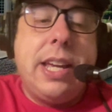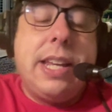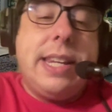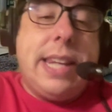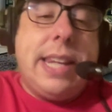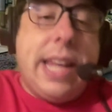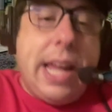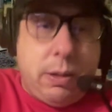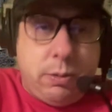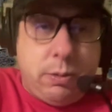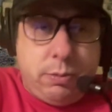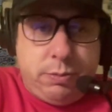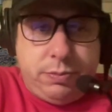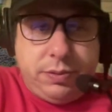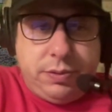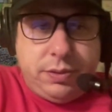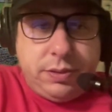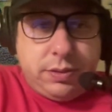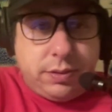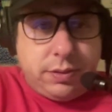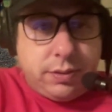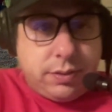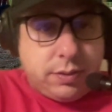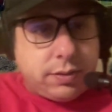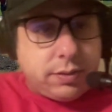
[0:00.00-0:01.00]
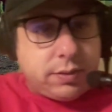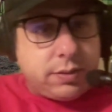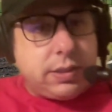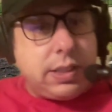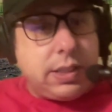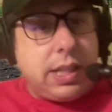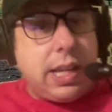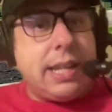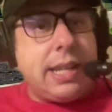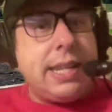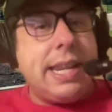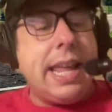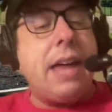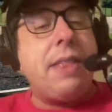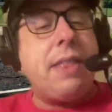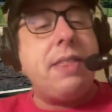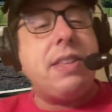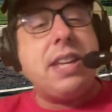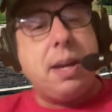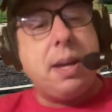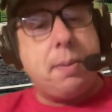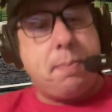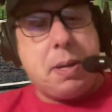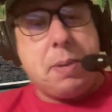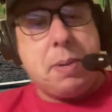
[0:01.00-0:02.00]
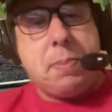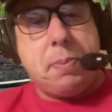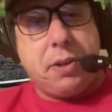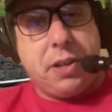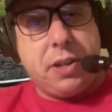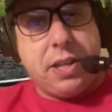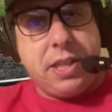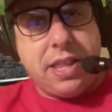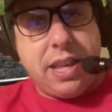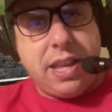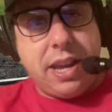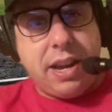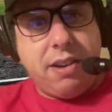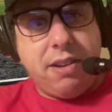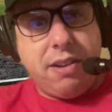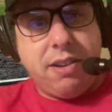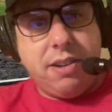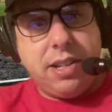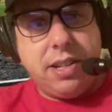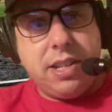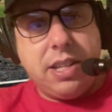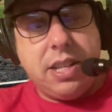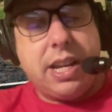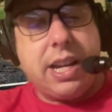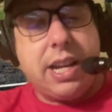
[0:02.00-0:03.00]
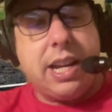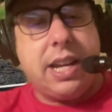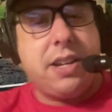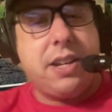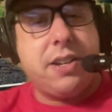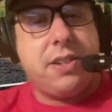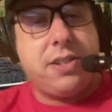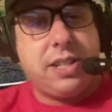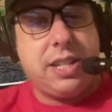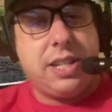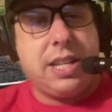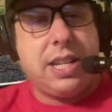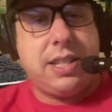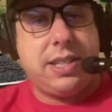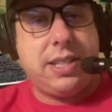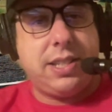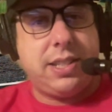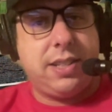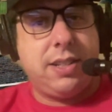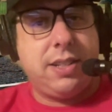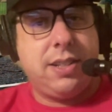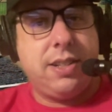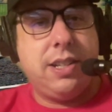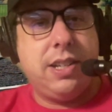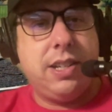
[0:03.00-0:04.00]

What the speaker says: Now that you got people in there, you got your seats.